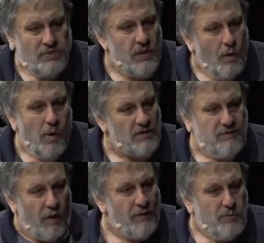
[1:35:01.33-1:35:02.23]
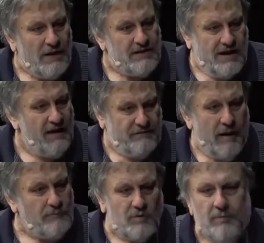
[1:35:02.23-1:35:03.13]
know what forum will it have. I'm
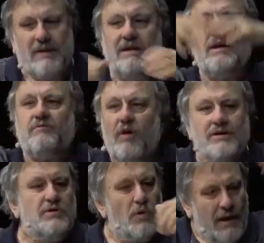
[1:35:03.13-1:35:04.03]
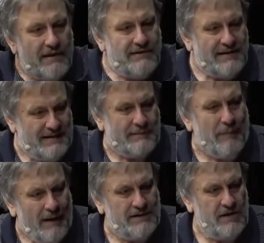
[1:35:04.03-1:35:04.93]
not pleading for a new Leninist
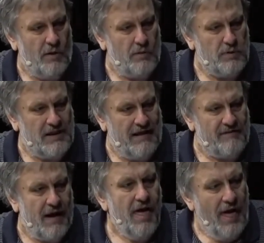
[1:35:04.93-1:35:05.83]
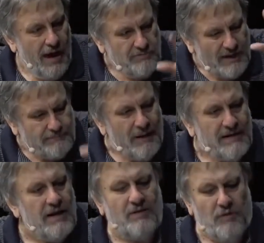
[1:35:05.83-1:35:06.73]
party or whatever. I'm just
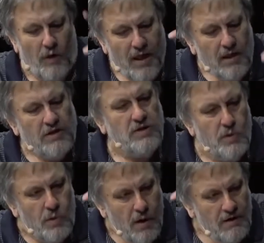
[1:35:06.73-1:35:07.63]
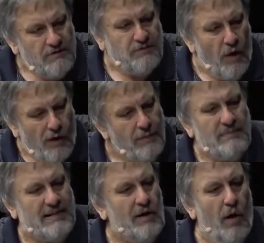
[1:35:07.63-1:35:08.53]
pleading for new
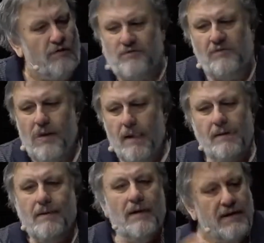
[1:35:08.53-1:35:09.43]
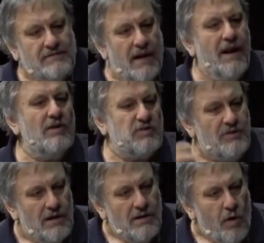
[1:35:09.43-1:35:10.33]
forums of
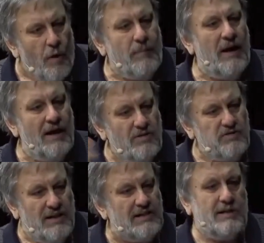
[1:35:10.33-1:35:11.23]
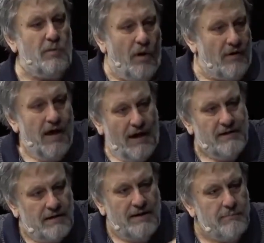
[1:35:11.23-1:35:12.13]
international cooperation and so on. I
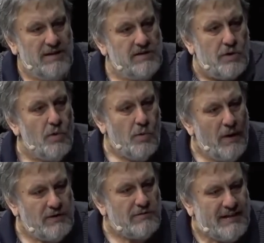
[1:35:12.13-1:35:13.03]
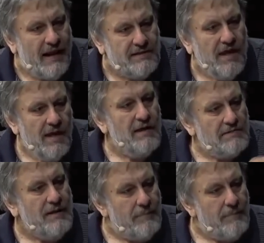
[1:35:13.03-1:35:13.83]
agree with you when you said the